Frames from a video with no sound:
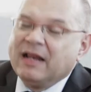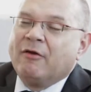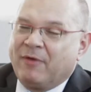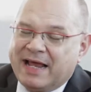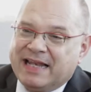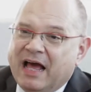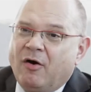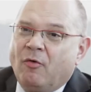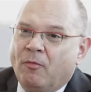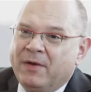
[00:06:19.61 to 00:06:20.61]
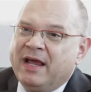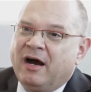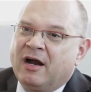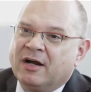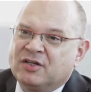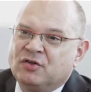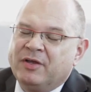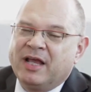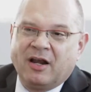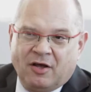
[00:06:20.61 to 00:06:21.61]
right now we are
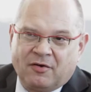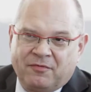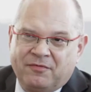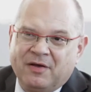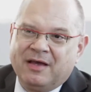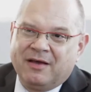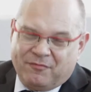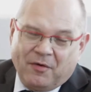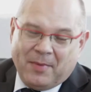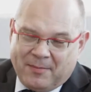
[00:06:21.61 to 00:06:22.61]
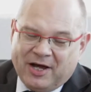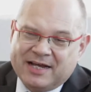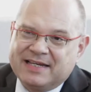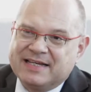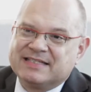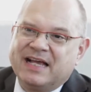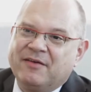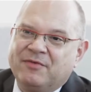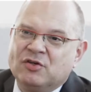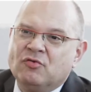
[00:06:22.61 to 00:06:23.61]
doing a lot of, from the marketing
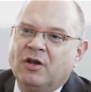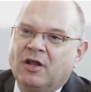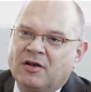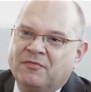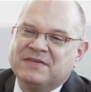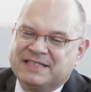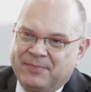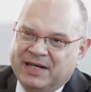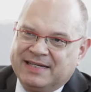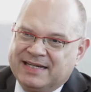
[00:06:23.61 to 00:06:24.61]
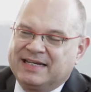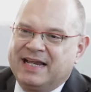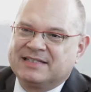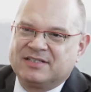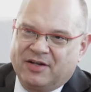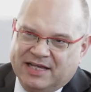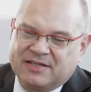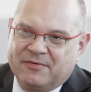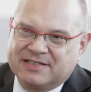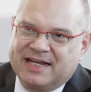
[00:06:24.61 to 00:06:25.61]
side, we do a lot of feasibility tests
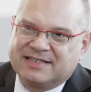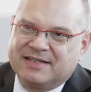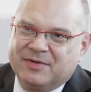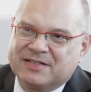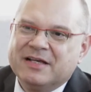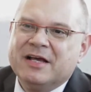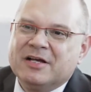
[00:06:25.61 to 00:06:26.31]
together with customers.